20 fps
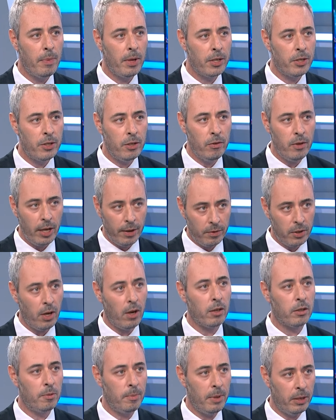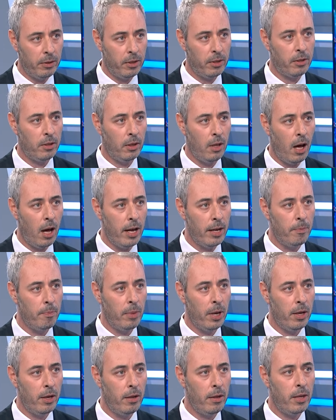Because you and I have talked about this a lot,
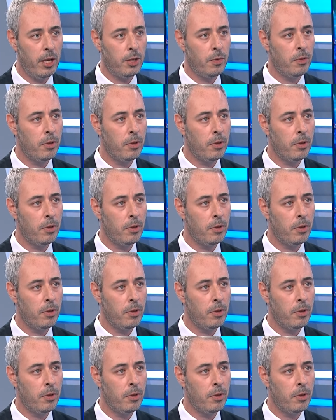but